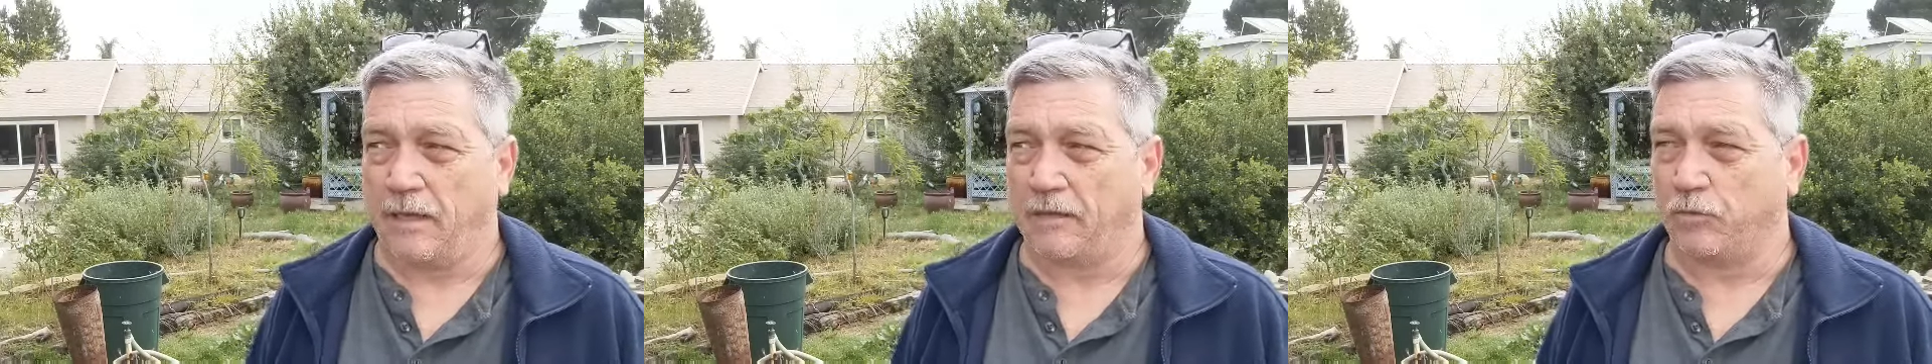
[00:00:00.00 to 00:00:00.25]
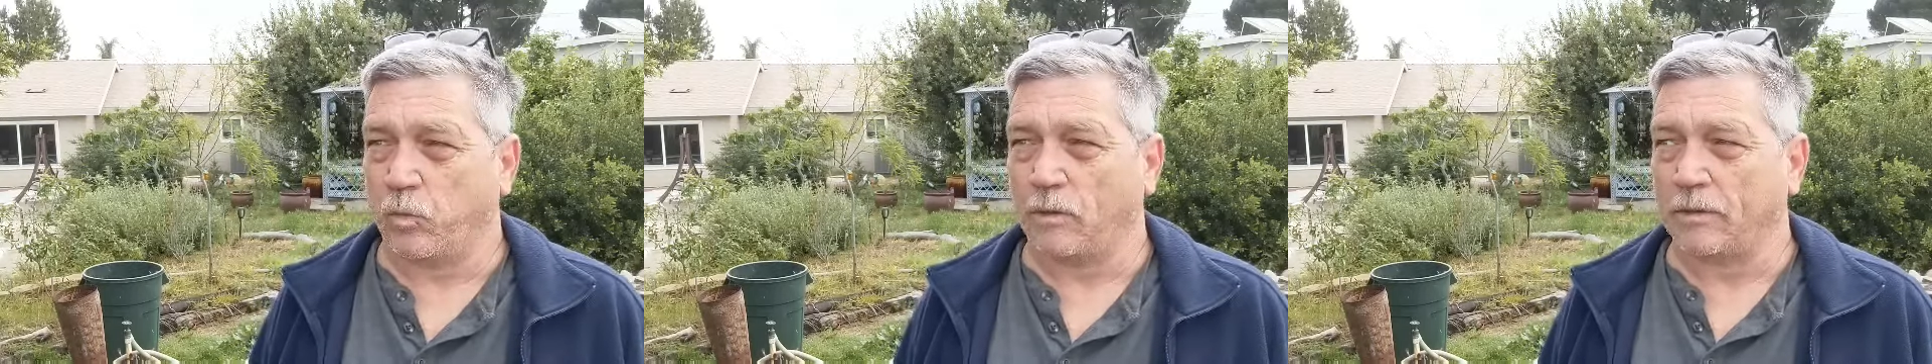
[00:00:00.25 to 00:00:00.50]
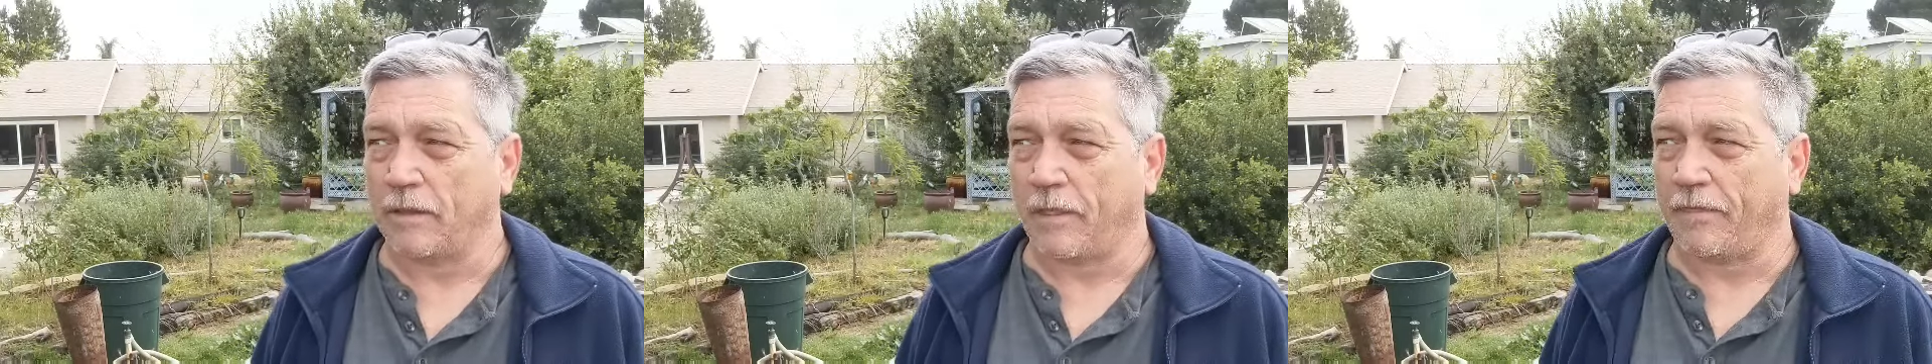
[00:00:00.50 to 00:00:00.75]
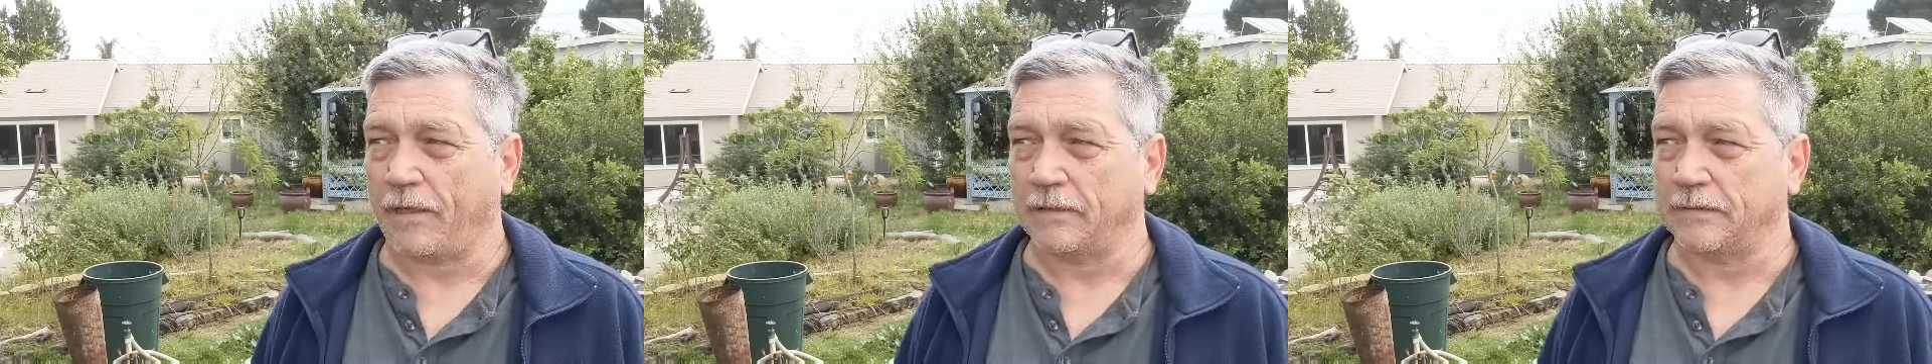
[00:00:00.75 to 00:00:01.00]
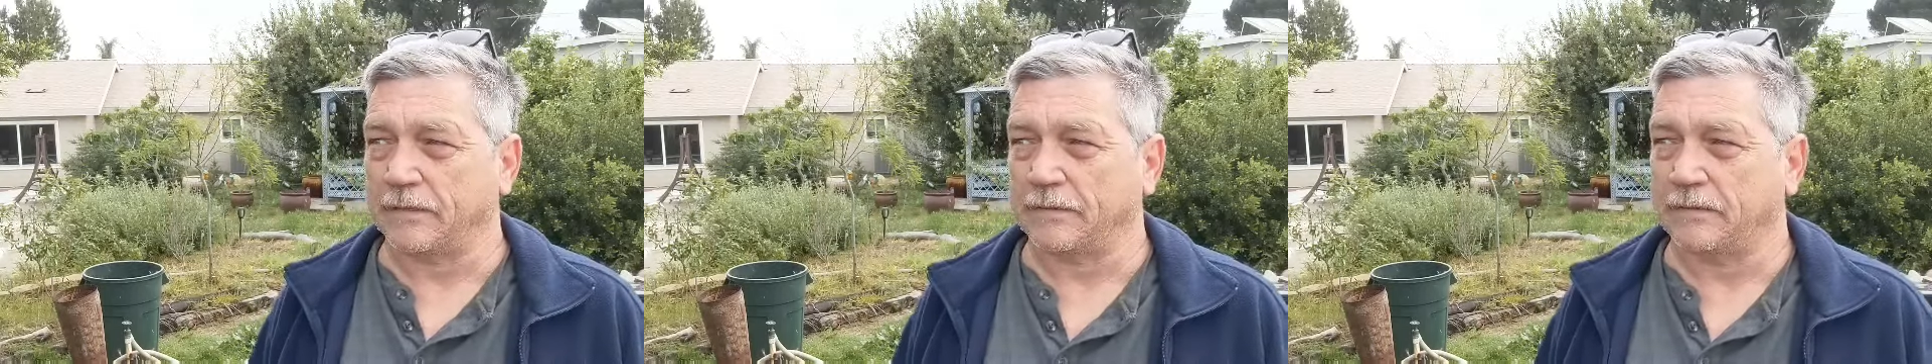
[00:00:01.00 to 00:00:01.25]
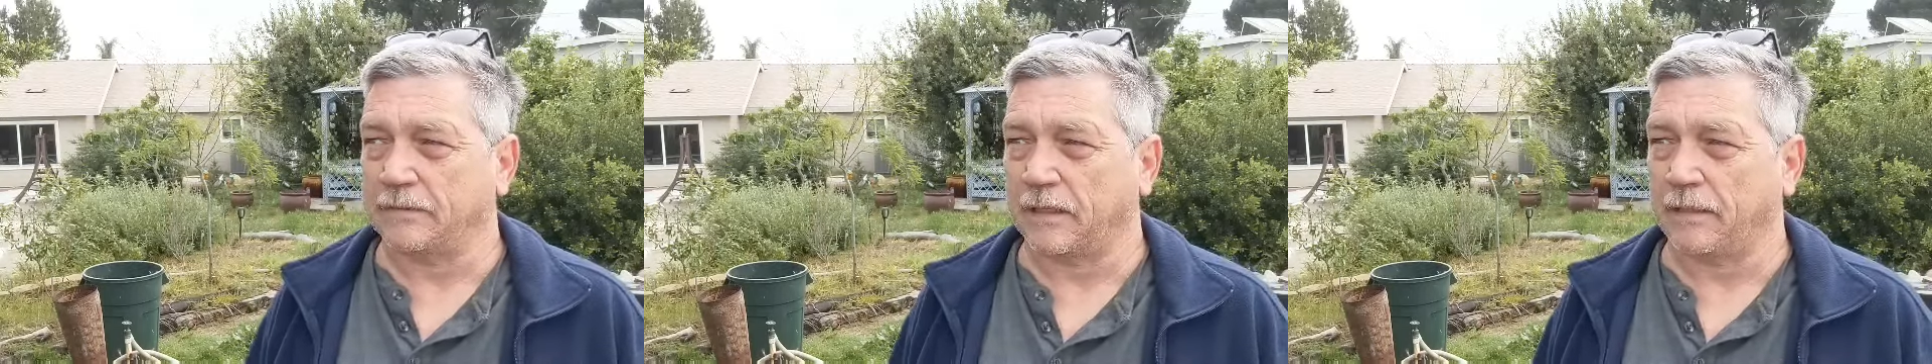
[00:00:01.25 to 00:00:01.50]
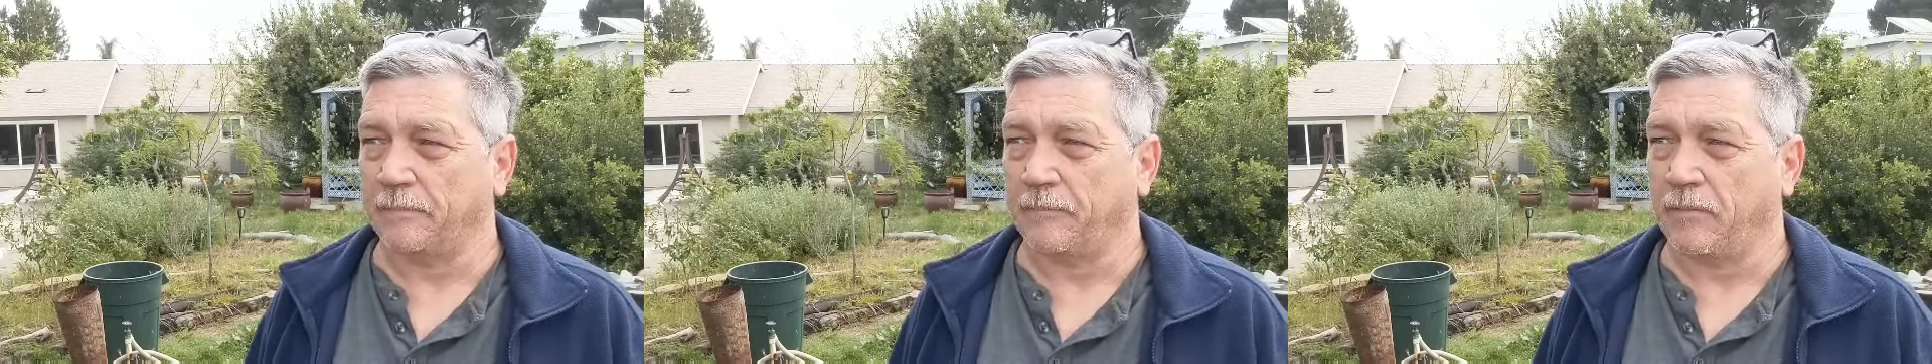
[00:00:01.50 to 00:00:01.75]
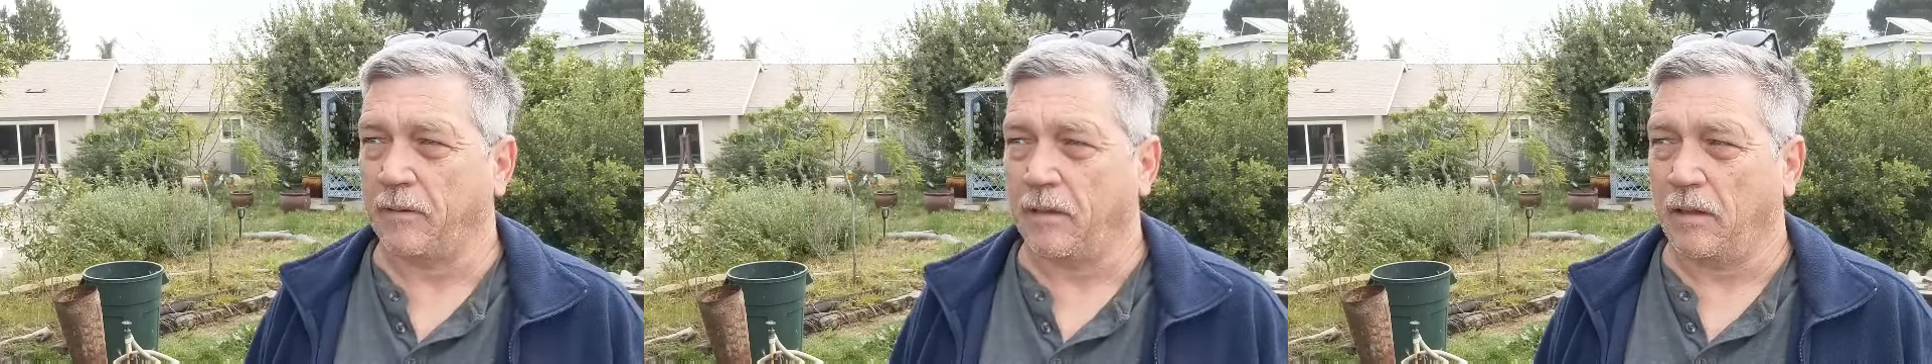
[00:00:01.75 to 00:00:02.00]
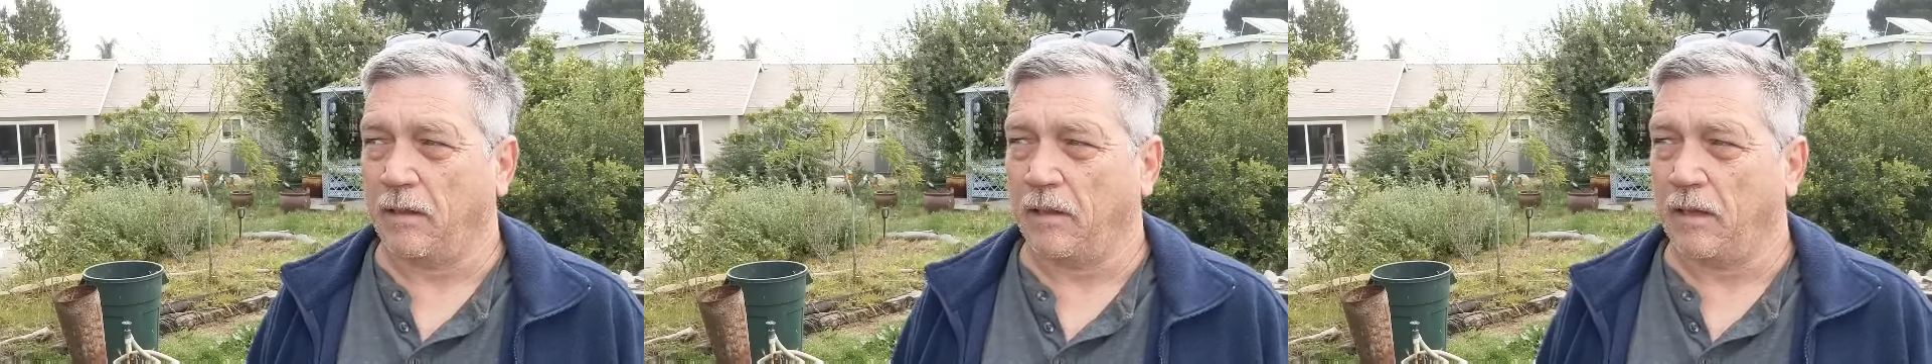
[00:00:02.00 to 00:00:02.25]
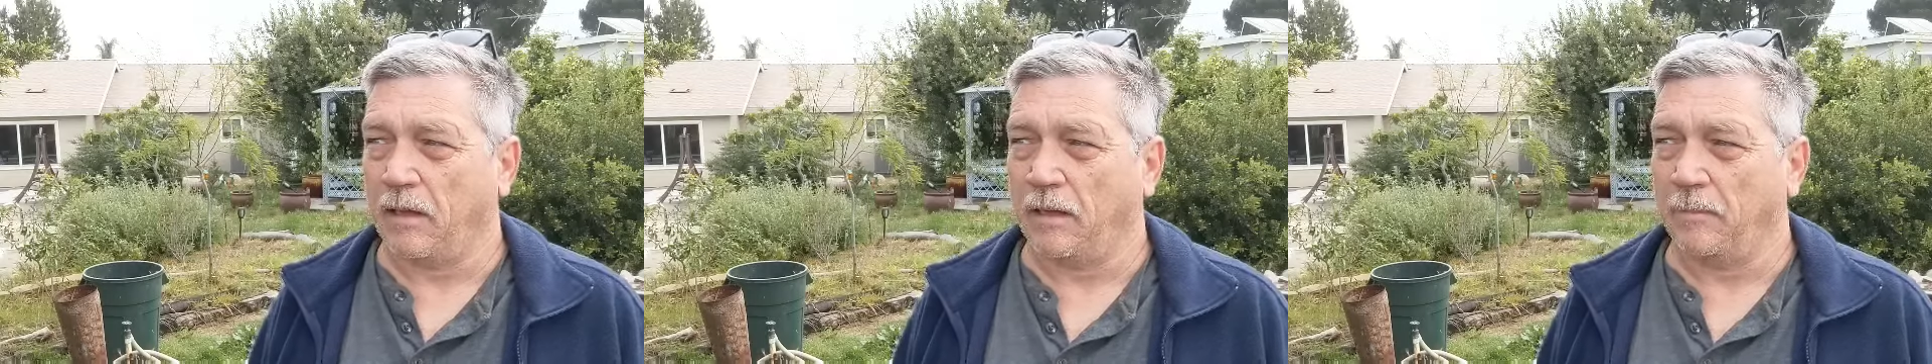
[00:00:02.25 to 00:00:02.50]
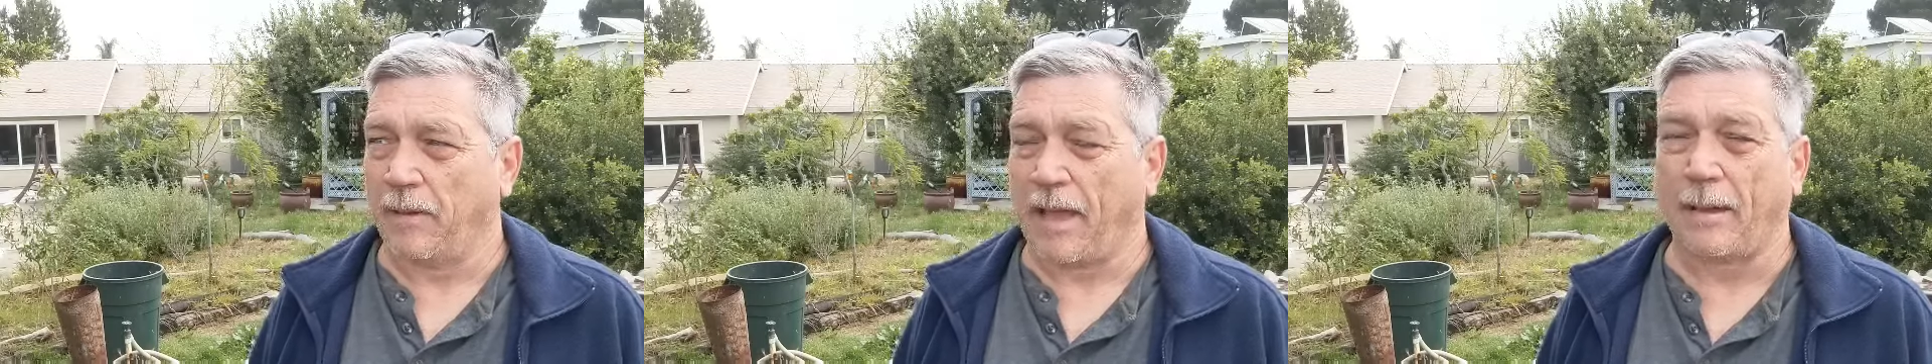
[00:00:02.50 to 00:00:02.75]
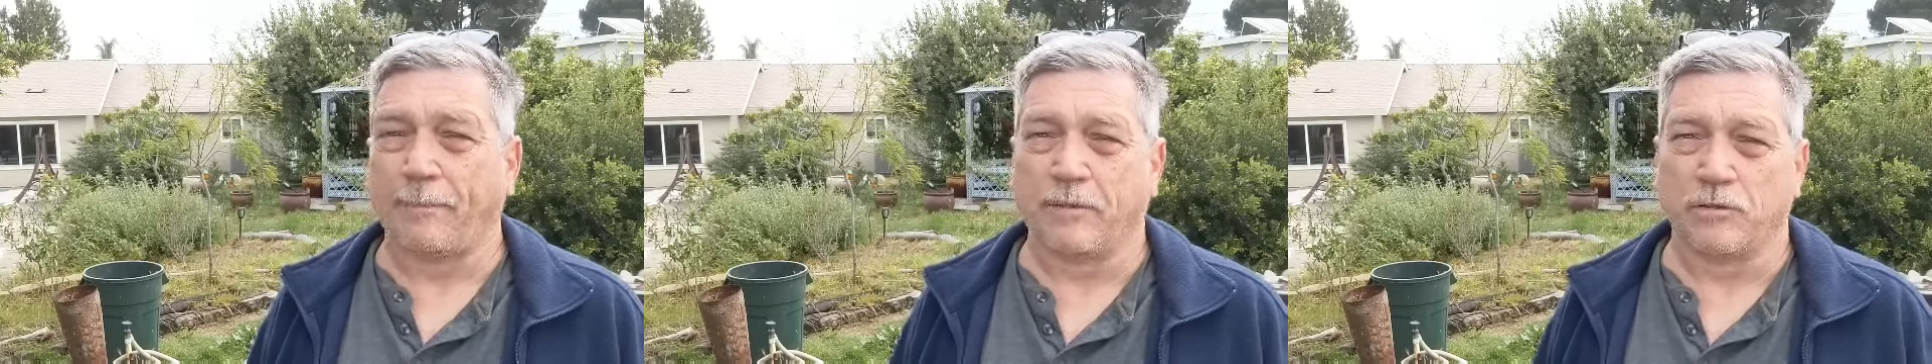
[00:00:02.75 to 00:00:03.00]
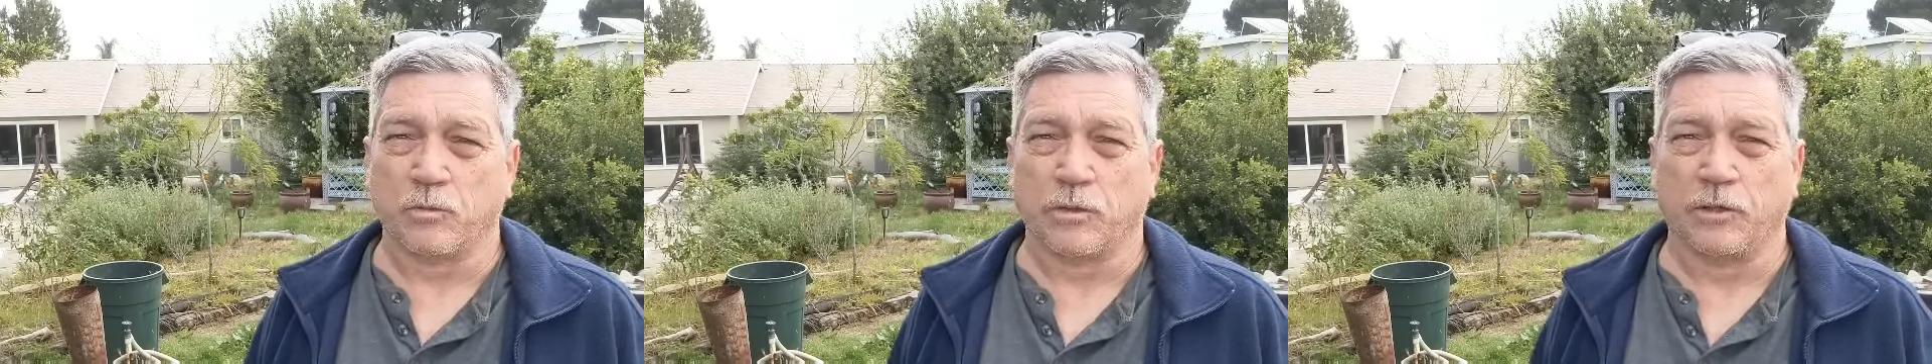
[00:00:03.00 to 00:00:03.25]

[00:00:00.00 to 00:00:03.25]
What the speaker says: It's one of the things that happens